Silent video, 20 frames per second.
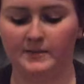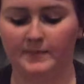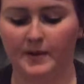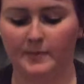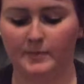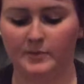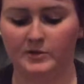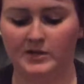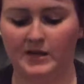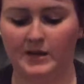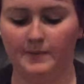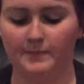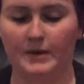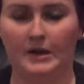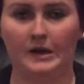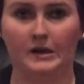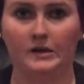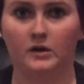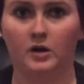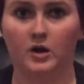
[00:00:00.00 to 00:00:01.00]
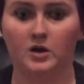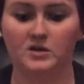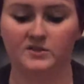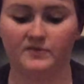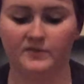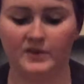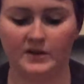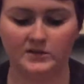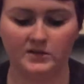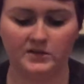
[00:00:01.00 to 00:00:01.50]
the paper tape and gauze if
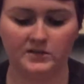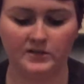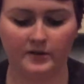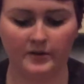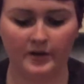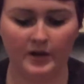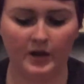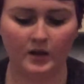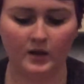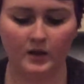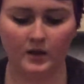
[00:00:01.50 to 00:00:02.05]
necessary.